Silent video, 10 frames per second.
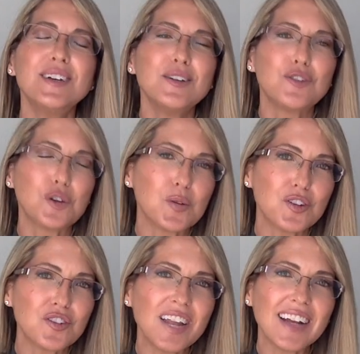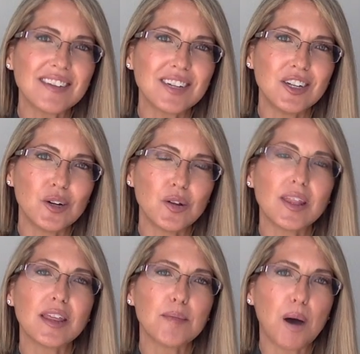So it's just nice to know
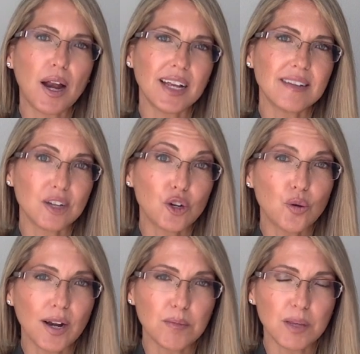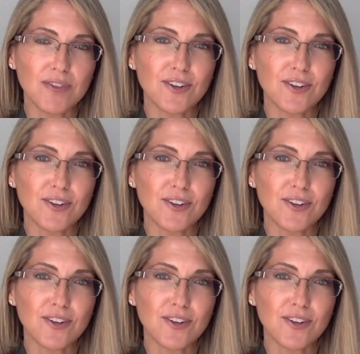that the body is incredibly